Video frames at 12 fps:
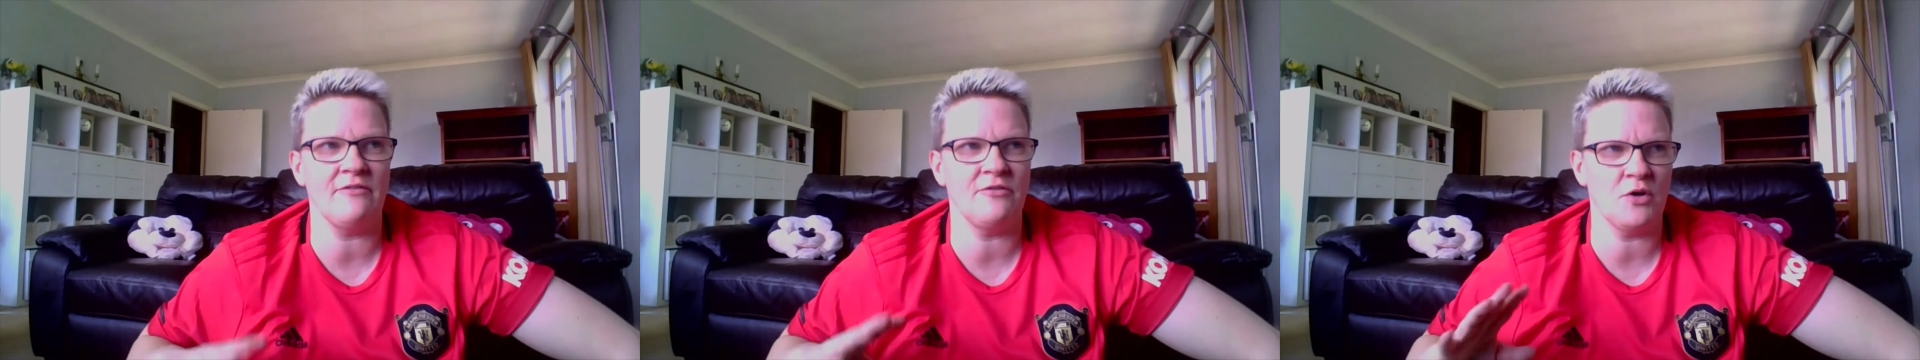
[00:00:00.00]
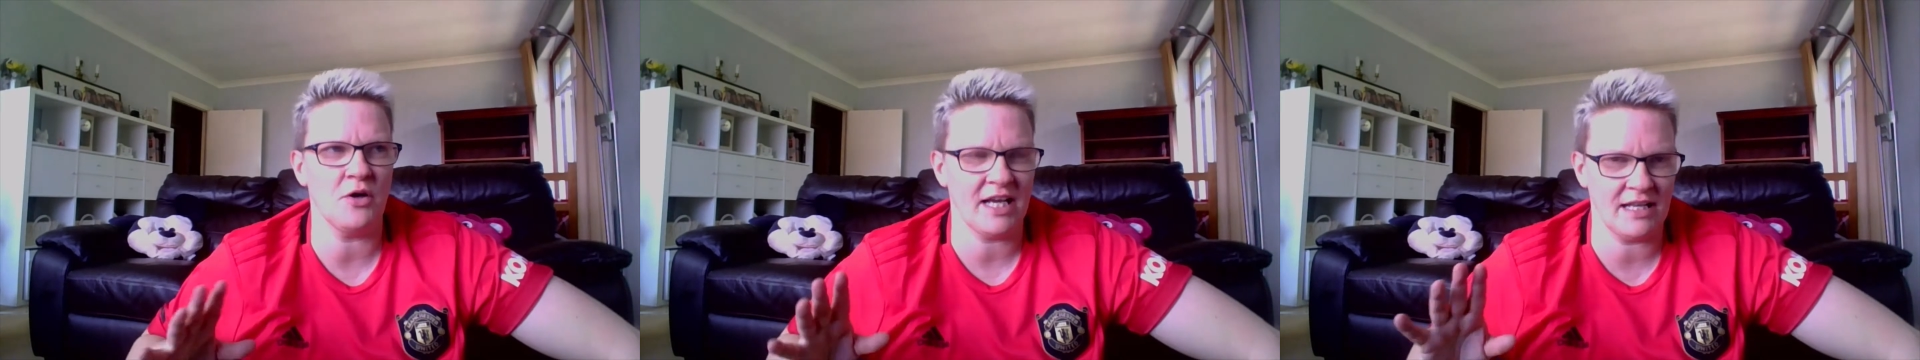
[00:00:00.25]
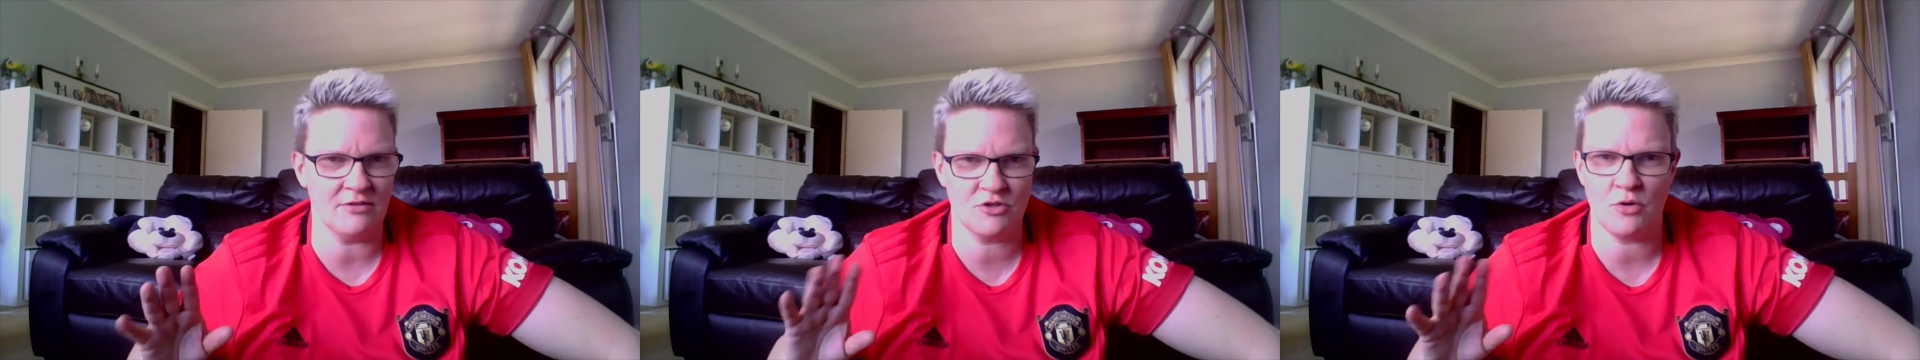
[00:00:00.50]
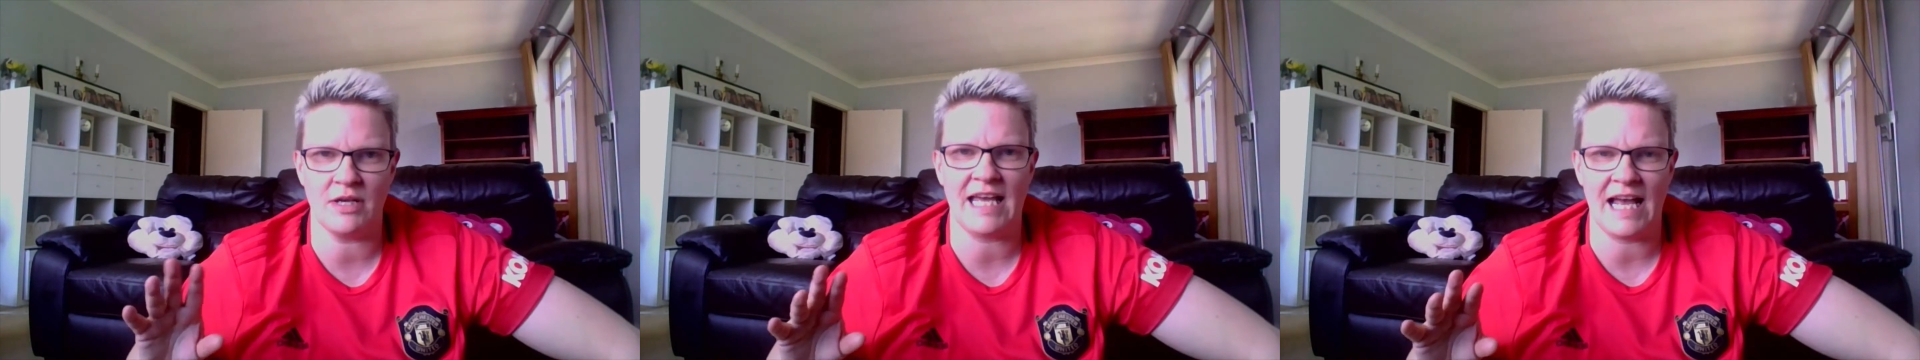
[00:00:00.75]
If you've got a
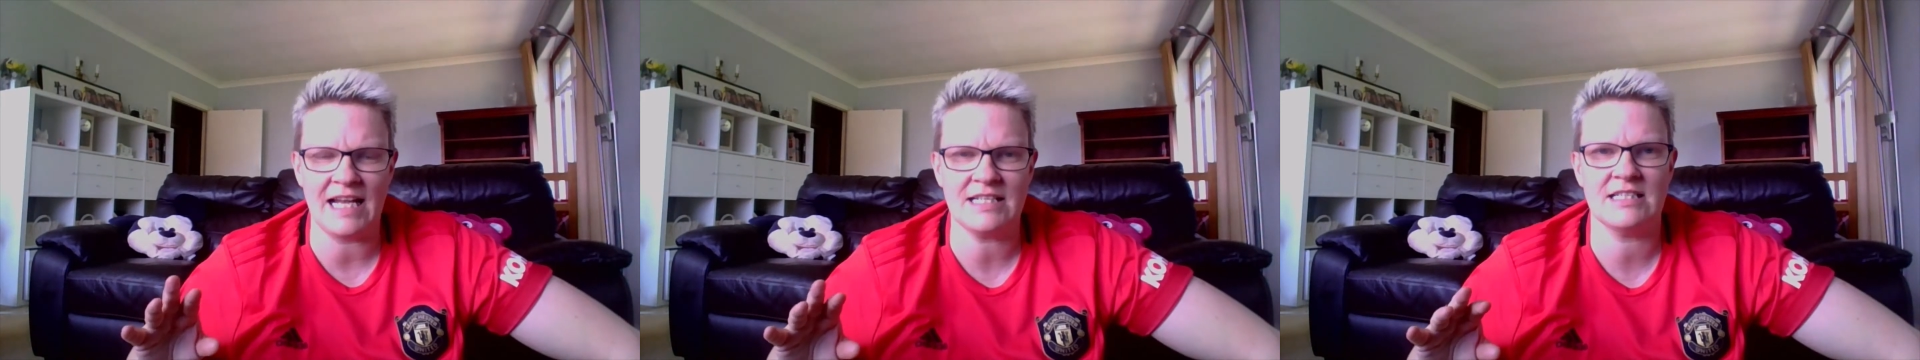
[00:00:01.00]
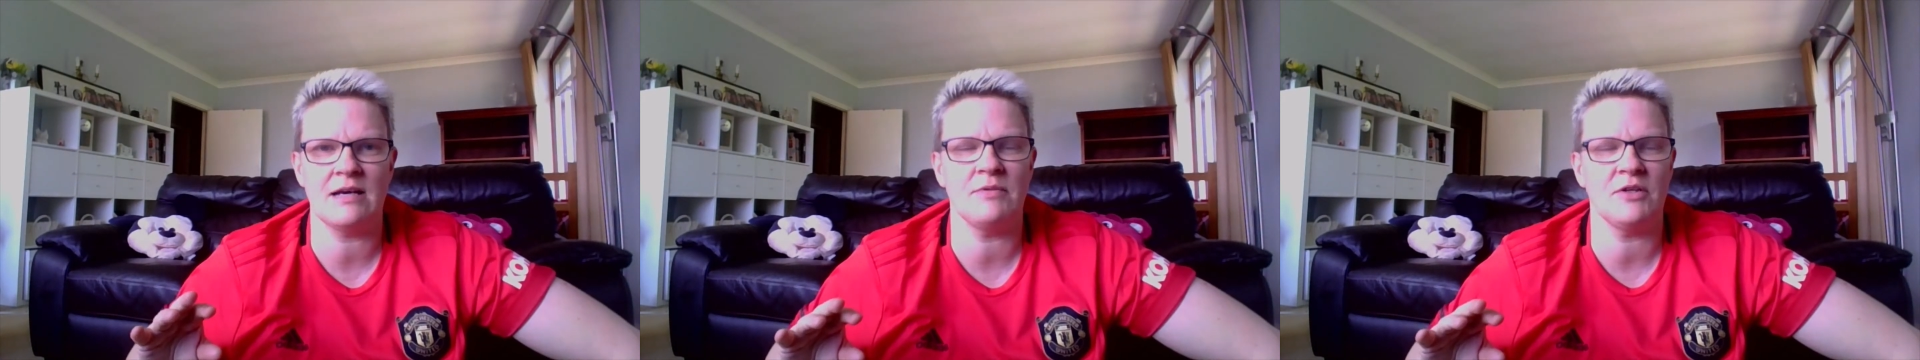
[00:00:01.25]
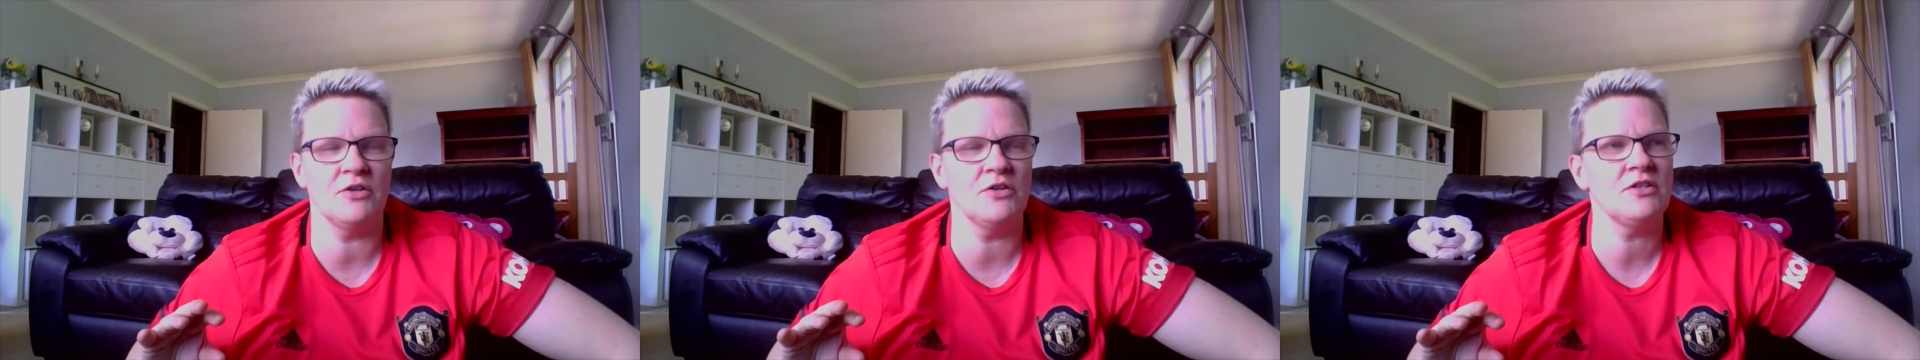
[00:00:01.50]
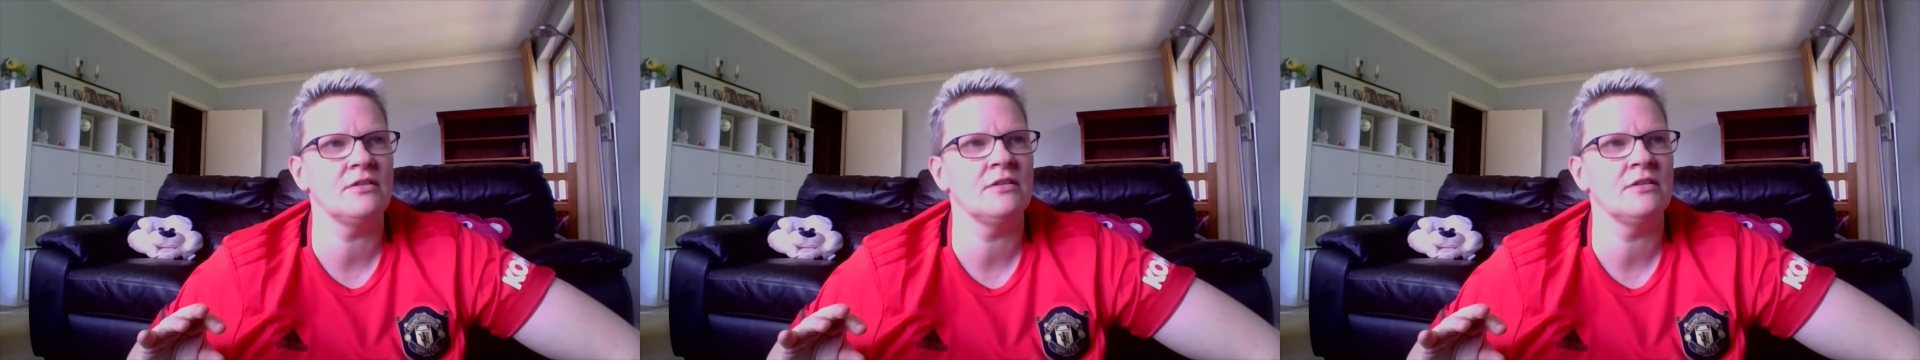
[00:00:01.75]
toy cat, that'd be good